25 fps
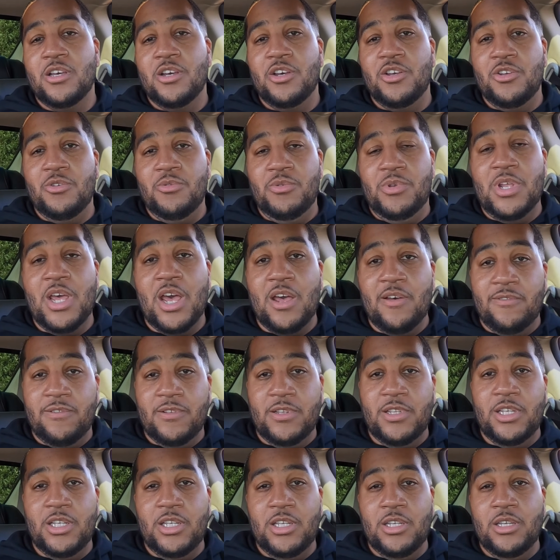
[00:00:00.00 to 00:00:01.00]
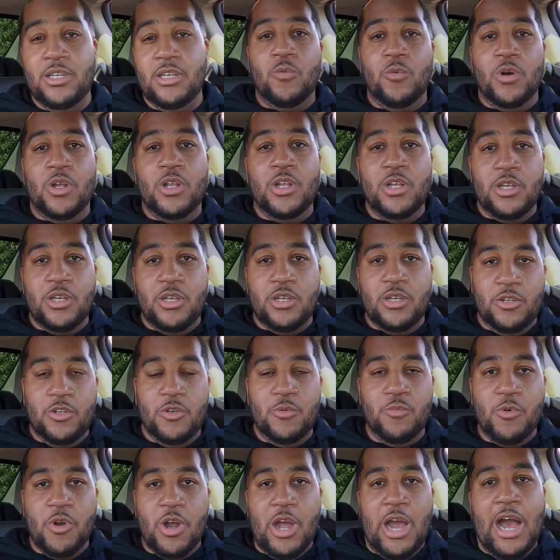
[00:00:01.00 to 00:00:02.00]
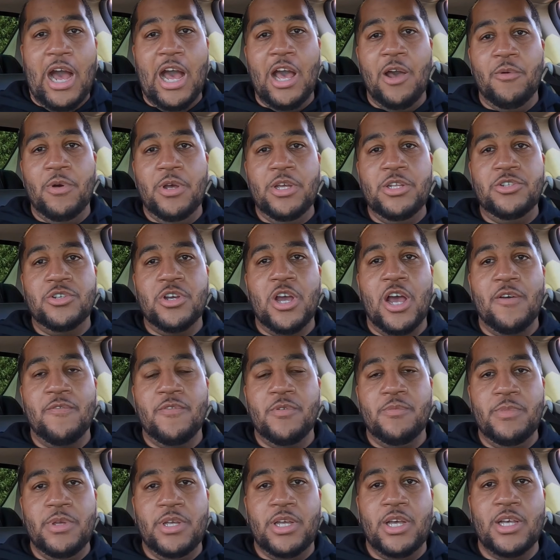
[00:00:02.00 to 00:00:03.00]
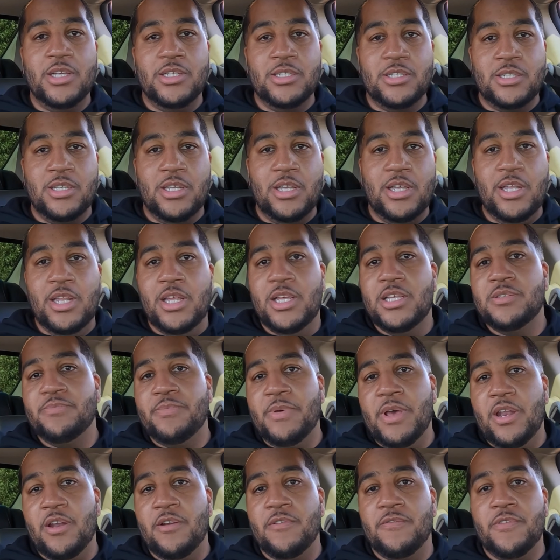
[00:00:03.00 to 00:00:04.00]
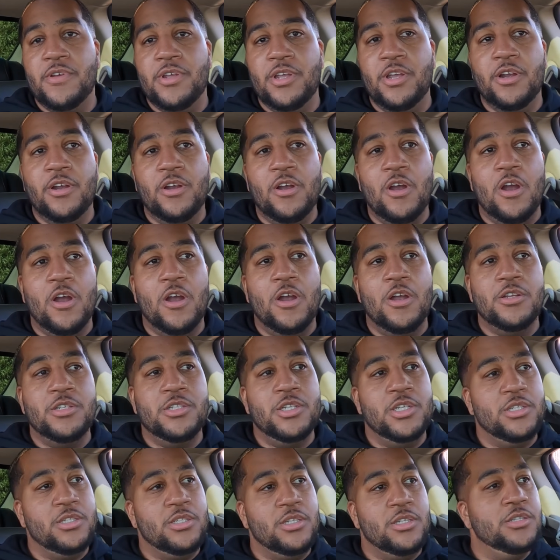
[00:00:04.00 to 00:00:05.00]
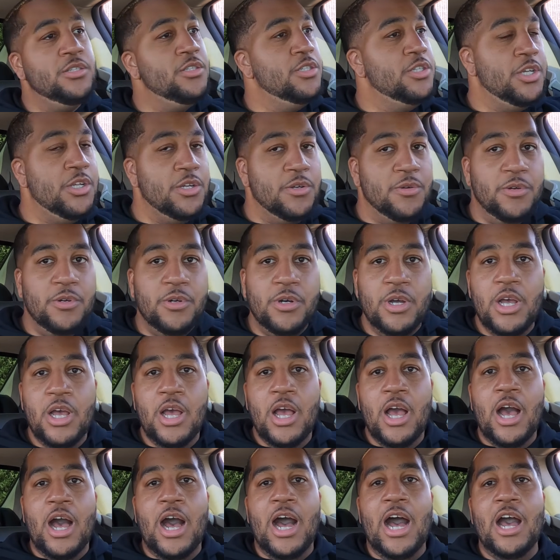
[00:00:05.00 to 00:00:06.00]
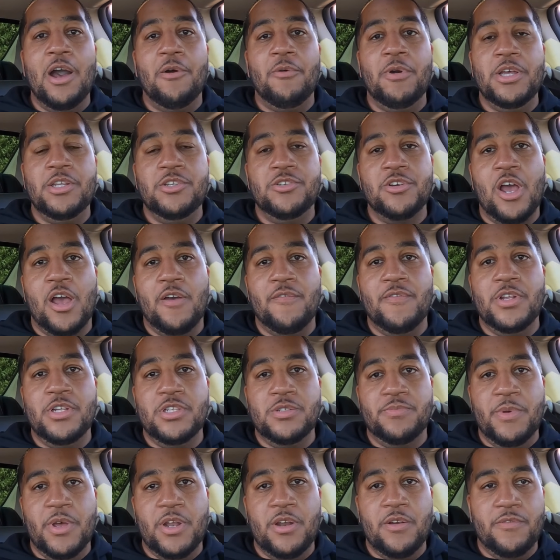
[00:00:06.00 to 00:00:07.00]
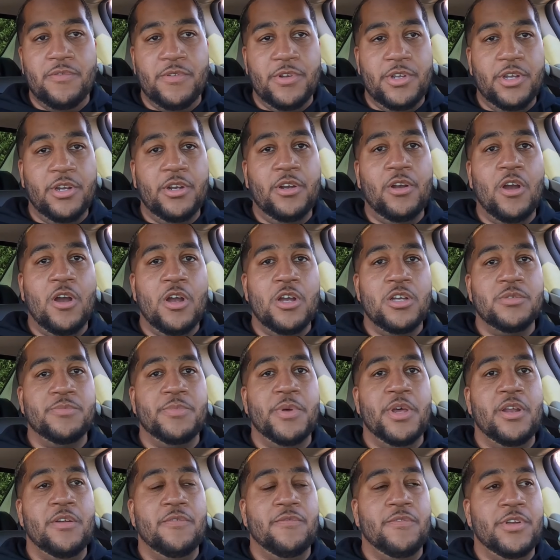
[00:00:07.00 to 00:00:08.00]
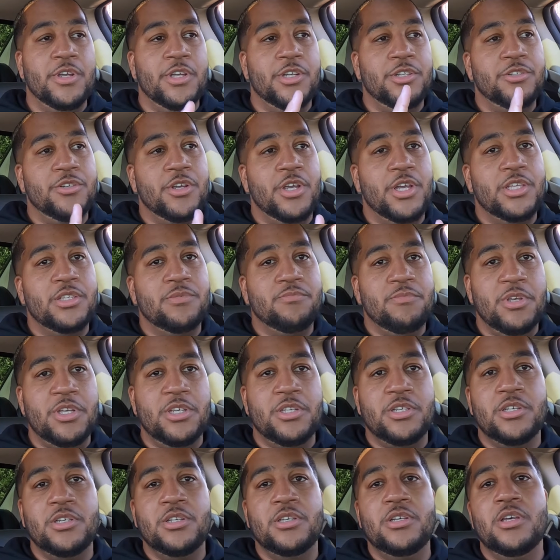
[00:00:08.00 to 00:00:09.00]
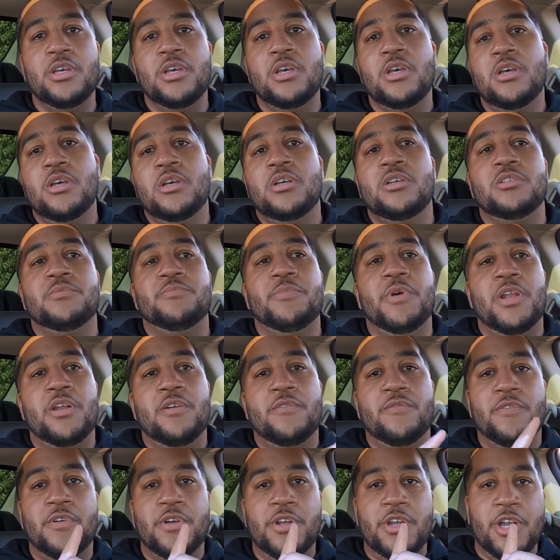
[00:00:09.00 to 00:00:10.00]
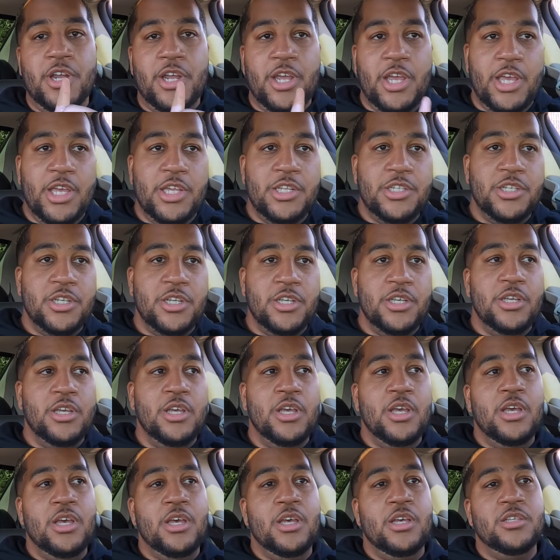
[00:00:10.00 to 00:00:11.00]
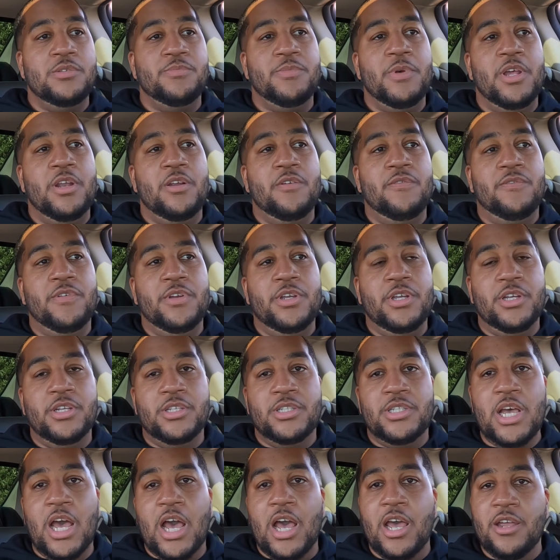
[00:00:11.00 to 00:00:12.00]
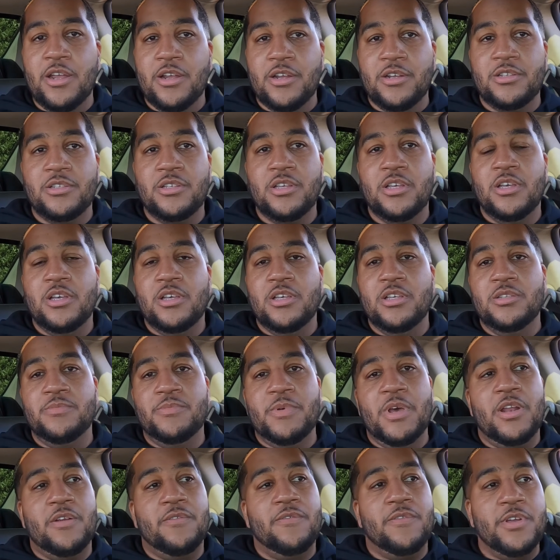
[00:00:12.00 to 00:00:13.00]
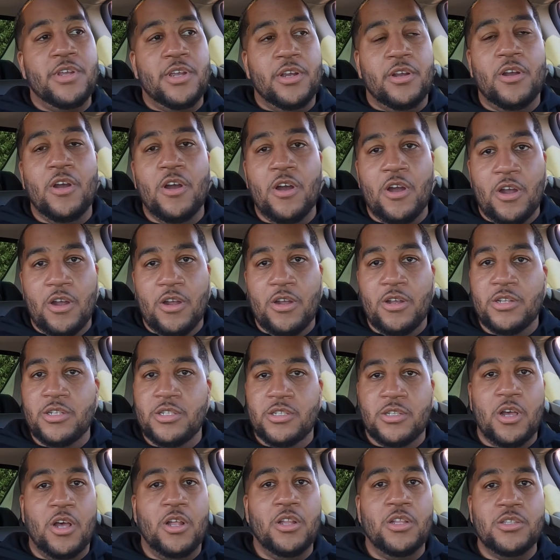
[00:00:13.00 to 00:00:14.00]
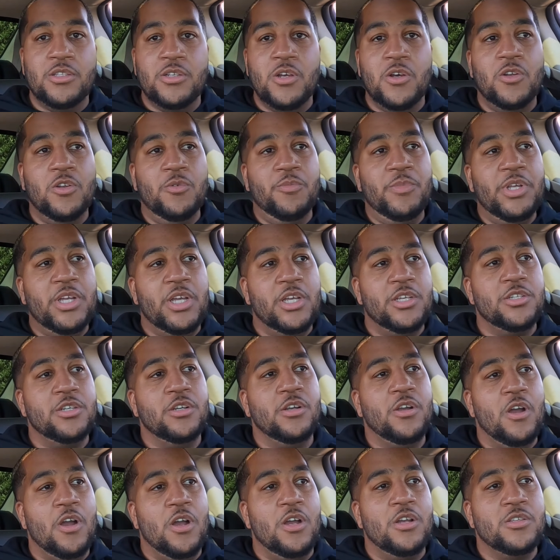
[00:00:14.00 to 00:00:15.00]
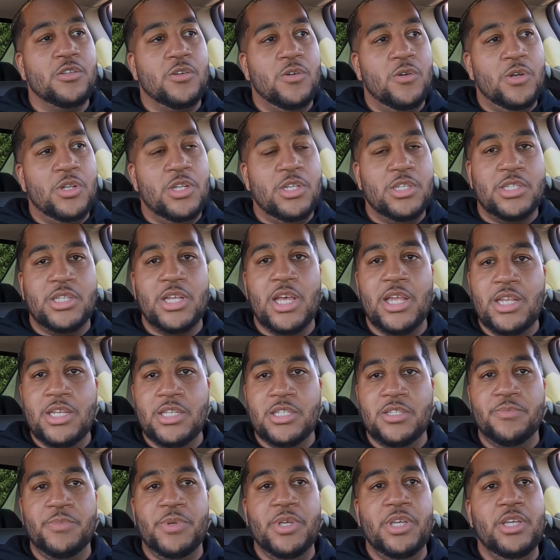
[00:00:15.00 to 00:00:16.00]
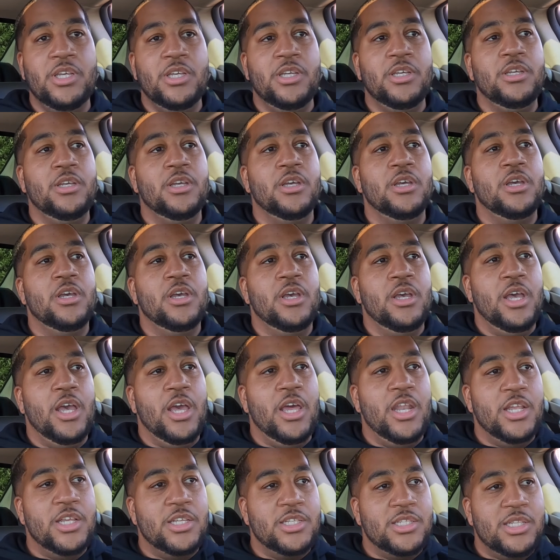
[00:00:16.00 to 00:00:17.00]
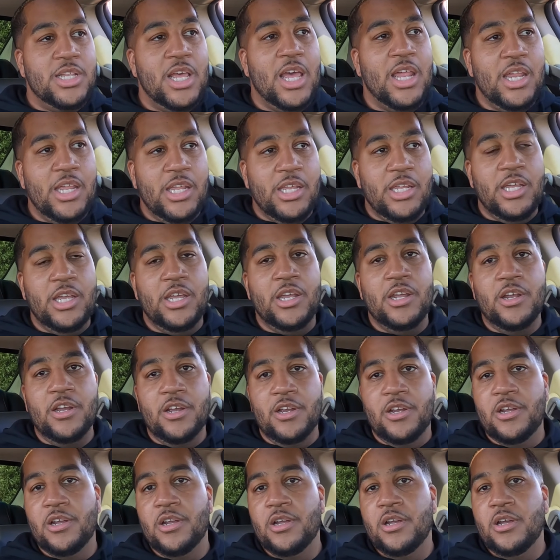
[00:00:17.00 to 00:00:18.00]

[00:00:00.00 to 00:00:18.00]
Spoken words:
you definitely want to do more highway driving, because it is better for your car just in general. Highway driving is better for your car. It's better for your transmission. It's better for your engine. It's better for your tires. It's better for your car. It's all in total, because your car is going a steady speed and a steady gear